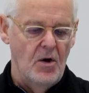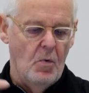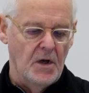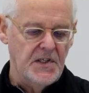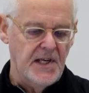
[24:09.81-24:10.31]

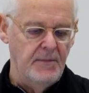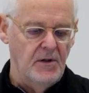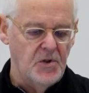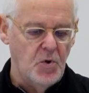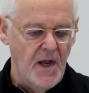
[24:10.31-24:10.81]
1
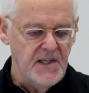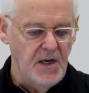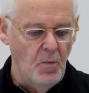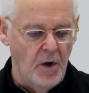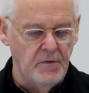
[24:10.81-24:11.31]
Samuel
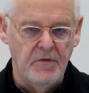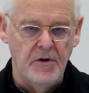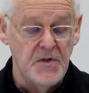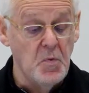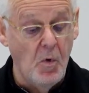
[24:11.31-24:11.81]
21,
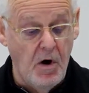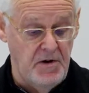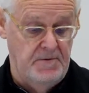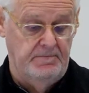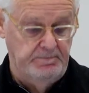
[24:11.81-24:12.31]
verse 1.